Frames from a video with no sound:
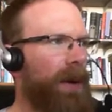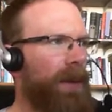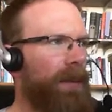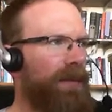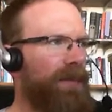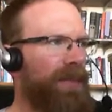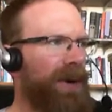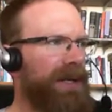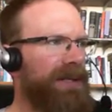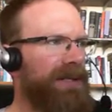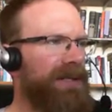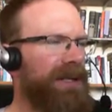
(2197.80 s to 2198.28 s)

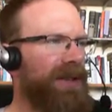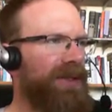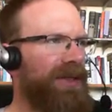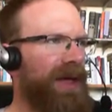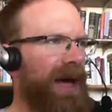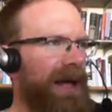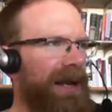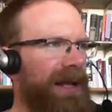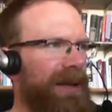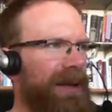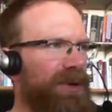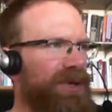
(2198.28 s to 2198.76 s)
But
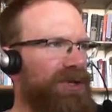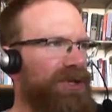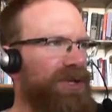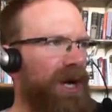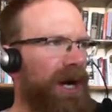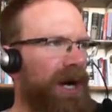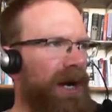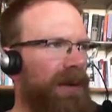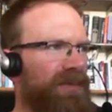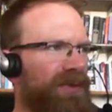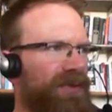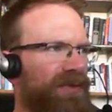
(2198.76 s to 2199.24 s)
that image
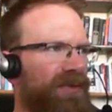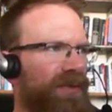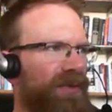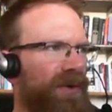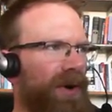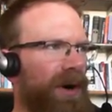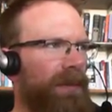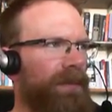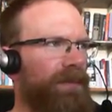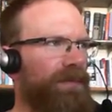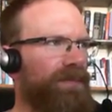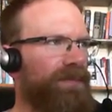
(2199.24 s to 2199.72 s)
comes
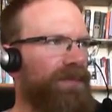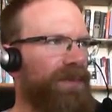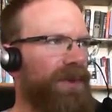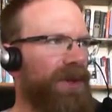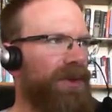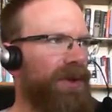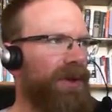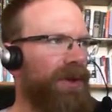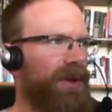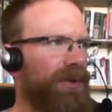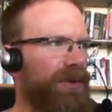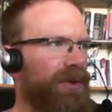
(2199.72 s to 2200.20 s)
from
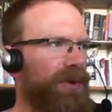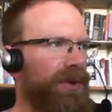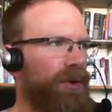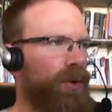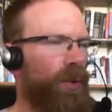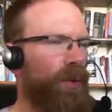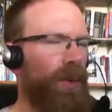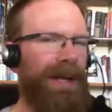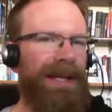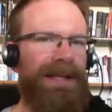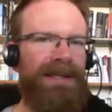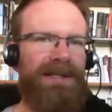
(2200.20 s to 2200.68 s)
the, the
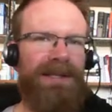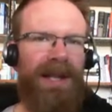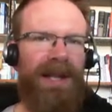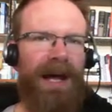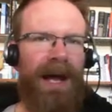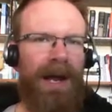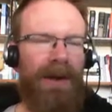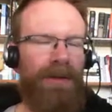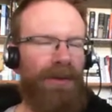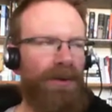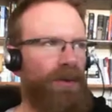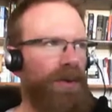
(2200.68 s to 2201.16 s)
Queen's
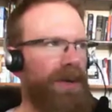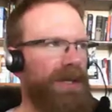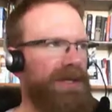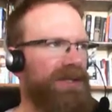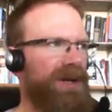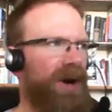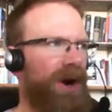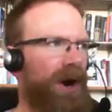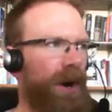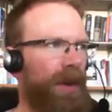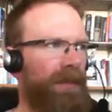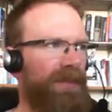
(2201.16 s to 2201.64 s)
lyre, the Queen's
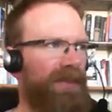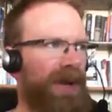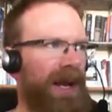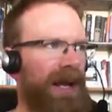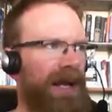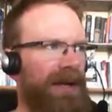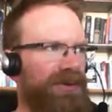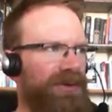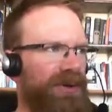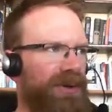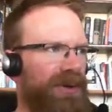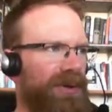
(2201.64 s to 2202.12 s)
harp that I
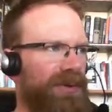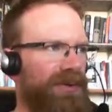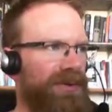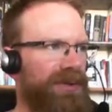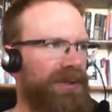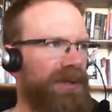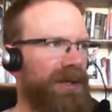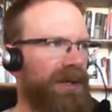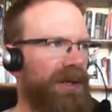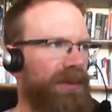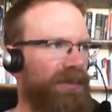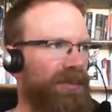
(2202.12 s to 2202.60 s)
introduced
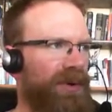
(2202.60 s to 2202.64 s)
in a